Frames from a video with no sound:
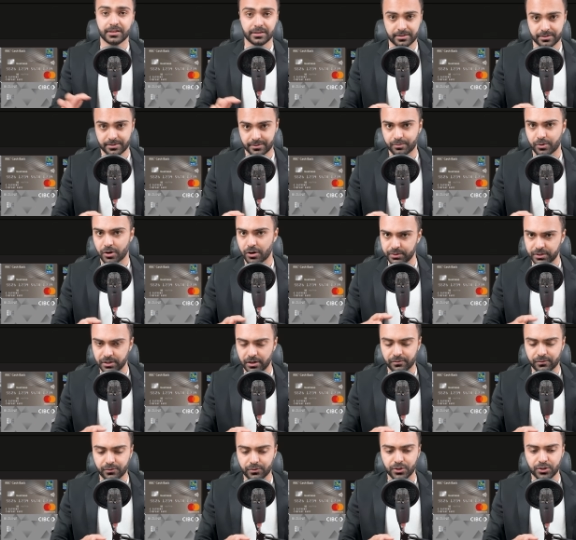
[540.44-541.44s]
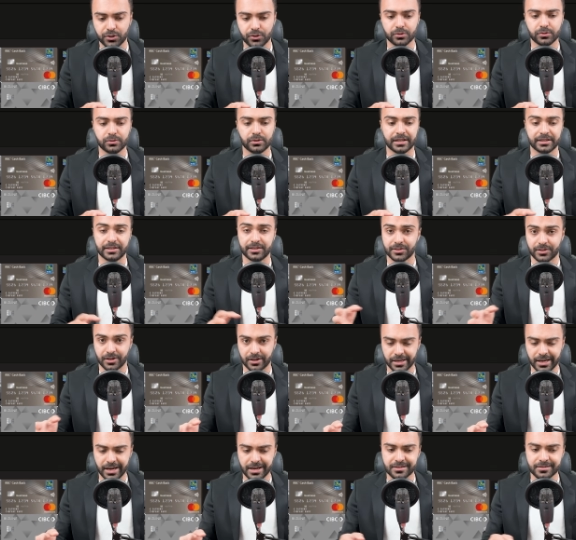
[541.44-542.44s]
it's probably not for you, at least
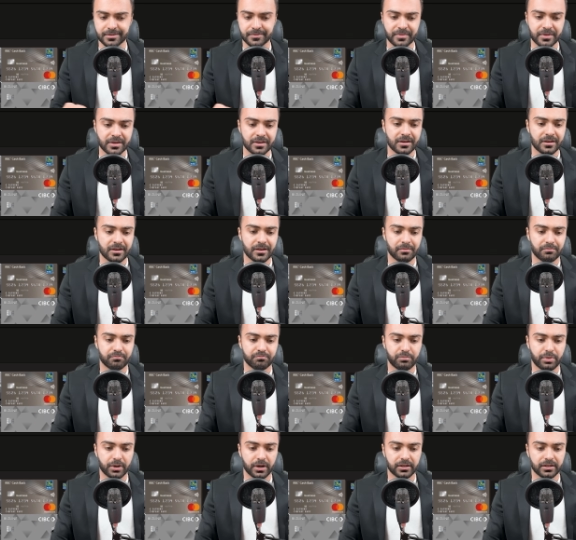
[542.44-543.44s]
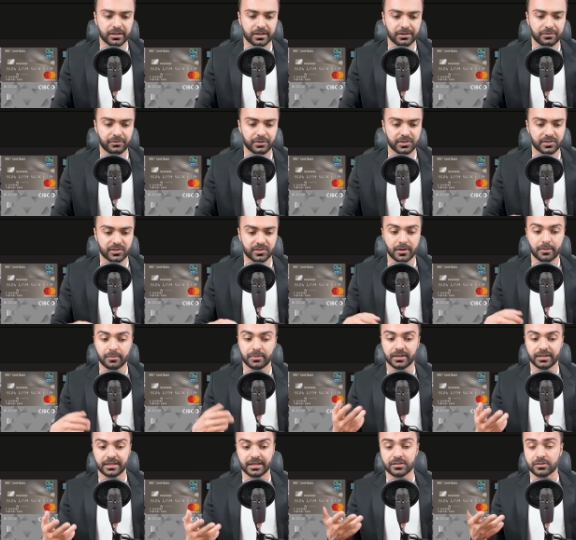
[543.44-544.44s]
not yet. But if it's
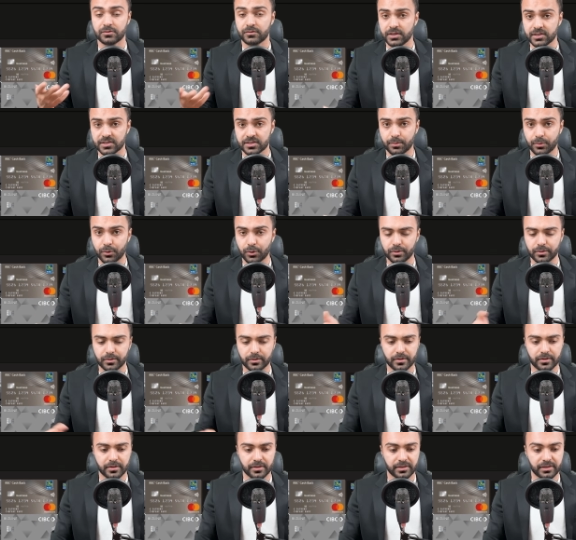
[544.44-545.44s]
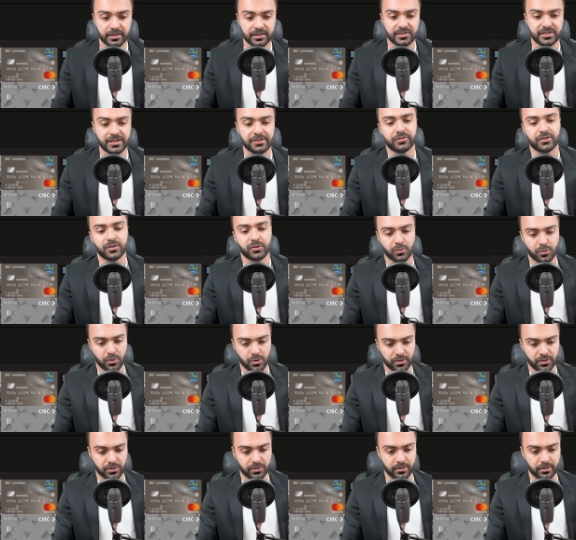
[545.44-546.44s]
something that's feasible, it's definitely
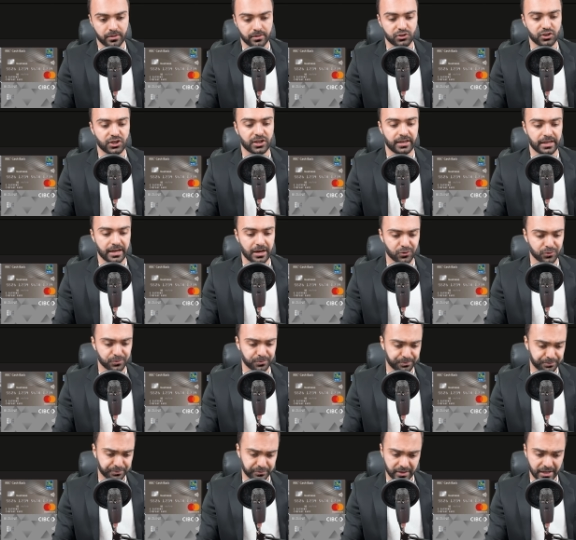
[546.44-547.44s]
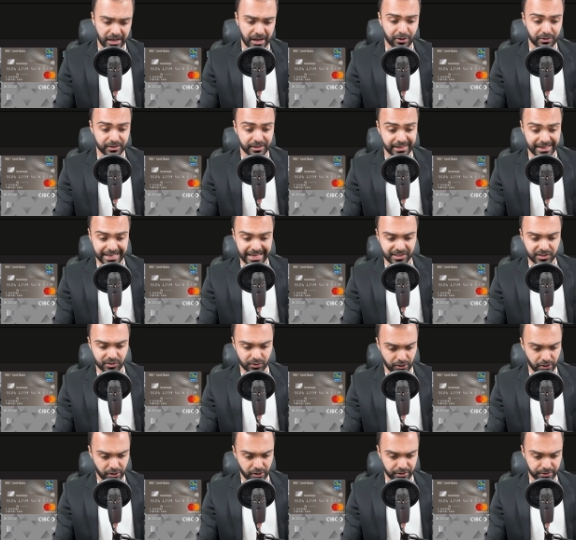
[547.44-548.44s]
worth checking out. Now, the next
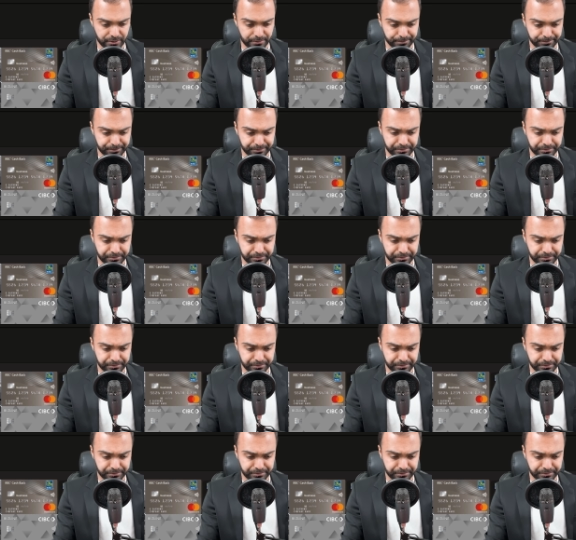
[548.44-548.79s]
card